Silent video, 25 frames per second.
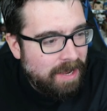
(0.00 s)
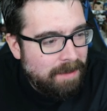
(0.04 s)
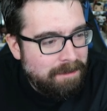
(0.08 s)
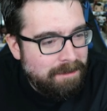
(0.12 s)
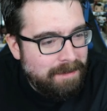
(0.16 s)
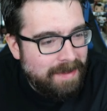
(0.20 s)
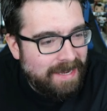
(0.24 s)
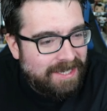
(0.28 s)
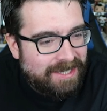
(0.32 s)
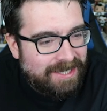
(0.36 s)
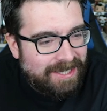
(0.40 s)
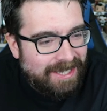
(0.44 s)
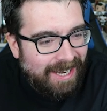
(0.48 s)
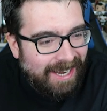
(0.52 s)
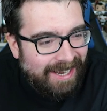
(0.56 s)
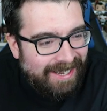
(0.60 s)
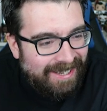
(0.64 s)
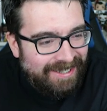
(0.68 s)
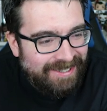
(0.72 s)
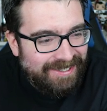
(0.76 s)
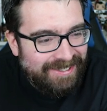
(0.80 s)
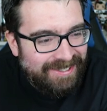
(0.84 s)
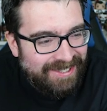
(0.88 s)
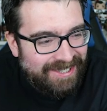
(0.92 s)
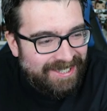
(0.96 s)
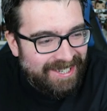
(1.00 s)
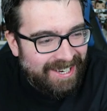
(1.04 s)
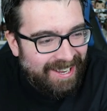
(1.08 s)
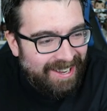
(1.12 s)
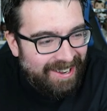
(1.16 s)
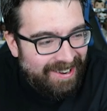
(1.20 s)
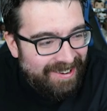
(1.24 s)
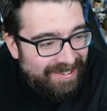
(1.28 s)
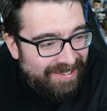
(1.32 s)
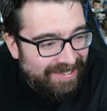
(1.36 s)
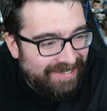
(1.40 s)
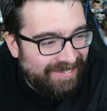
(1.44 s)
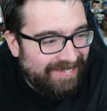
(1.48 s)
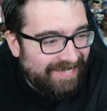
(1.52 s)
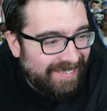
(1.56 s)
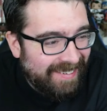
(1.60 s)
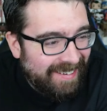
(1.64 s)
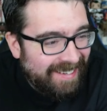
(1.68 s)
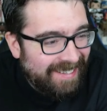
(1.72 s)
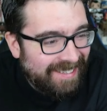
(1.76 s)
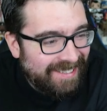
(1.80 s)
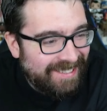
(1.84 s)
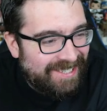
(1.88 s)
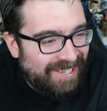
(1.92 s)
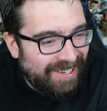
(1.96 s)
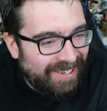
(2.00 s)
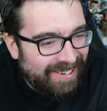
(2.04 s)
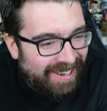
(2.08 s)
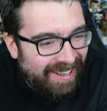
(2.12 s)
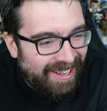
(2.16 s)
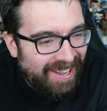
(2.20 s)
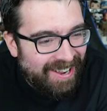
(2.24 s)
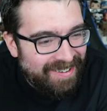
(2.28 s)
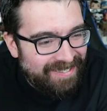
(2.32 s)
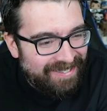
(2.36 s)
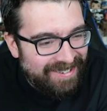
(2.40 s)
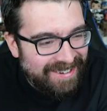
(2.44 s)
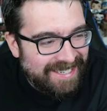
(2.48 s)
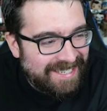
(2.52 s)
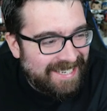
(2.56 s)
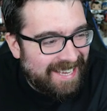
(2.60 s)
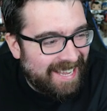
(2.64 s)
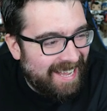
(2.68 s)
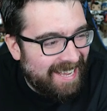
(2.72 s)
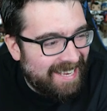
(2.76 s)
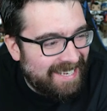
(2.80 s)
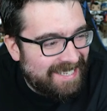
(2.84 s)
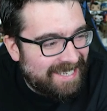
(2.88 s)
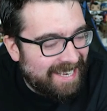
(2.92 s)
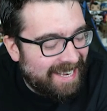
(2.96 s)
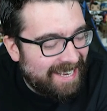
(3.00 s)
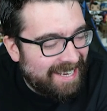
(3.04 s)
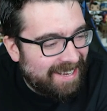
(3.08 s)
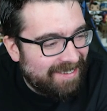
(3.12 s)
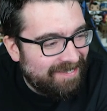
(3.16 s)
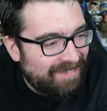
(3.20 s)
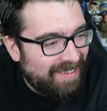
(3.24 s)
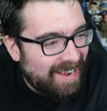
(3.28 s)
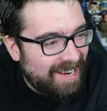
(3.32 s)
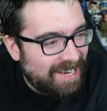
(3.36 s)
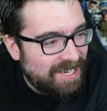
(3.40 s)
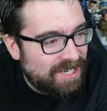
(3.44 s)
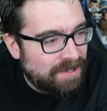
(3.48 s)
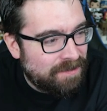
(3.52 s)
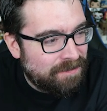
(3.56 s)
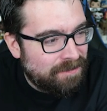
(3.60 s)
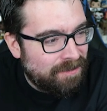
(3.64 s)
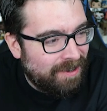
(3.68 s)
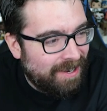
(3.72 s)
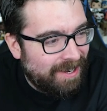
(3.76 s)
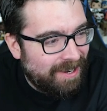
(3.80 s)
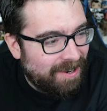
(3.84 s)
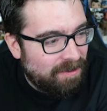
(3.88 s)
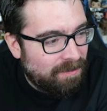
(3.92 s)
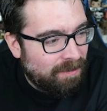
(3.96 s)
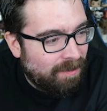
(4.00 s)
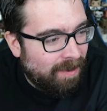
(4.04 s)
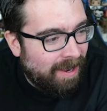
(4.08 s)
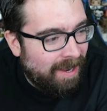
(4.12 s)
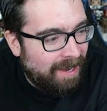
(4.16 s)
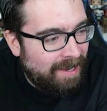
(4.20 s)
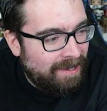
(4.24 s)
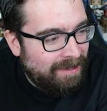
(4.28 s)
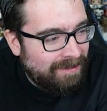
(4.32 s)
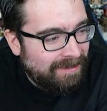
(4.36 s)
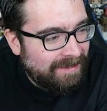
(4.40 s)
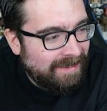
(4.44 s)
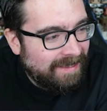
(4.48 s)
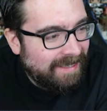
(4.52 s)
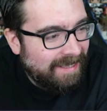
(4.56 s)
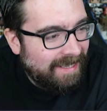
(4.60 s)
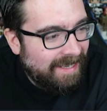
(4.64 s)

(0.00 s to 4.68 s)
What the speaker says: Miss Lollujo took over as caretaker manager for a little while.